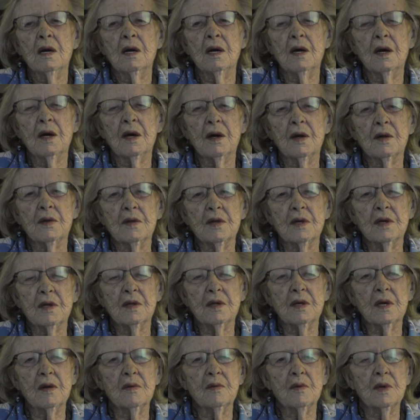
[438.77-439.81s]
And
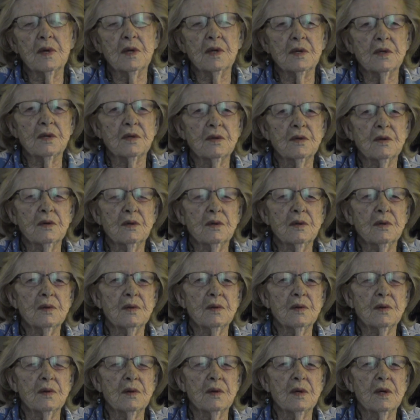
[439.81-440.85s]
then they went to
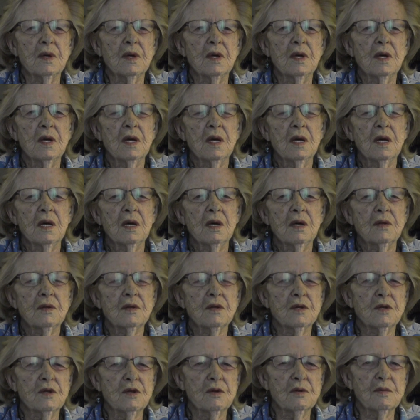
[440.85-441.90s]

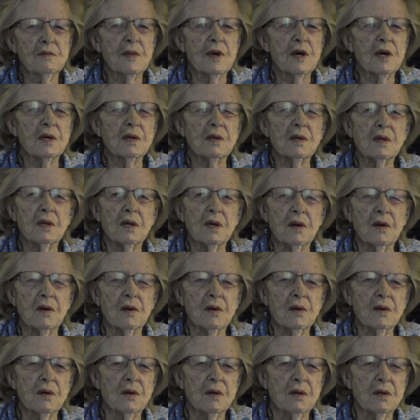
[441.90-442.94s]
the new
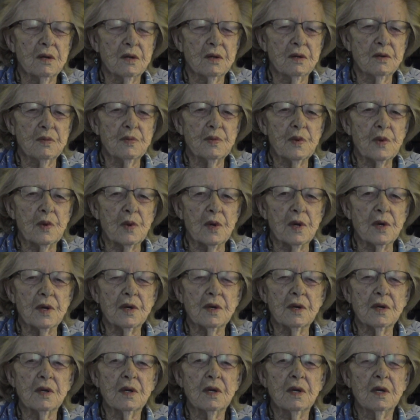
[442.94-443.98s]
Montclair on
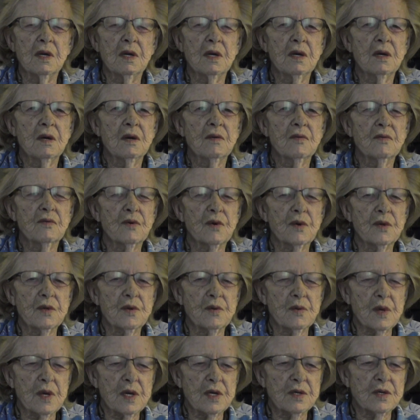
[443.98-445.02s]
Newport for
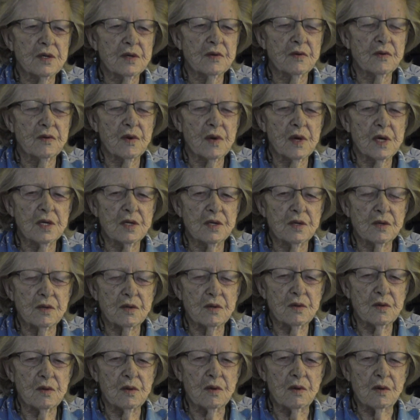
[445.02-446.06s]
the rest of grade
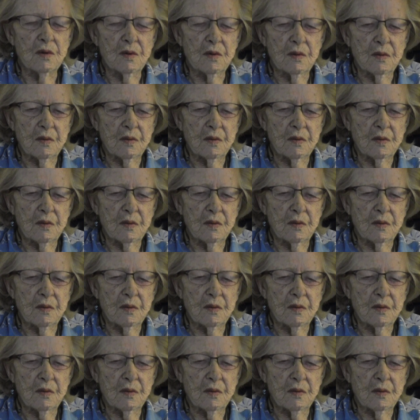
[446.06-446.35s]
school.